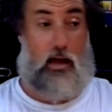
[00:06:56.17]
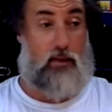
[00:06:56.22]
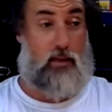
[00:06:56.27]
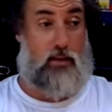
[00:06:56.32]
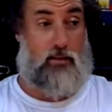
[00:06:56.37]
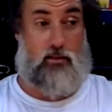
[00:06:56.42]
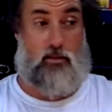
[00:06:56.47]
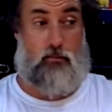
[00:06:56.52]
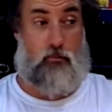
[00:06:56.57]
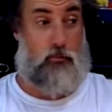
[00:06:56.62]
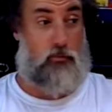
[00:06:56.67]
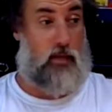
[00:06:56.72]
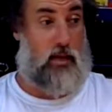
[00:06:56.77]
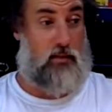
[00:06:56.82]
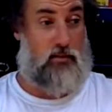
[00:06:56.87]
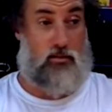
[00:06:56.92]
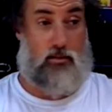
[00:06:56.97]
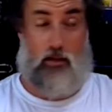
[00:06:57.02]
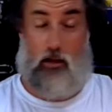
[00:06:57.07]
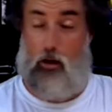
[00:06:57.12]

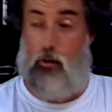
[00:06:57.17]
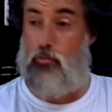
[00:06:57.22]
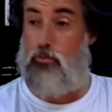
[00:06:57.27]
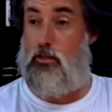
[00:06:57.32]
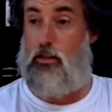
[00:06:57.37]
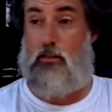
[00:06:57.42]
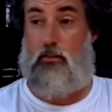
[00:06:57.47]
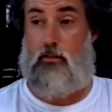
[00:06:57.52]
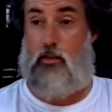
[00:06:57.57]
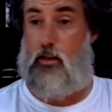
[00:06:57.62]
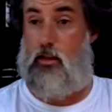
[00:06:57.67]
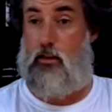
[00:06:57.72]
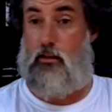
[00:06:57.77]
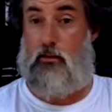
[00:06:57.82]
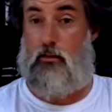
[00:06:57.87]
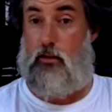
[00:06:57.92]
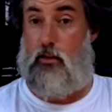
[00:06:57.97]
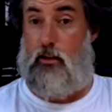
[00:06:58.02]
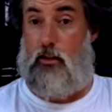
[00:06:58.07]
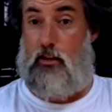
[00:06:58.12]
that's the only thing.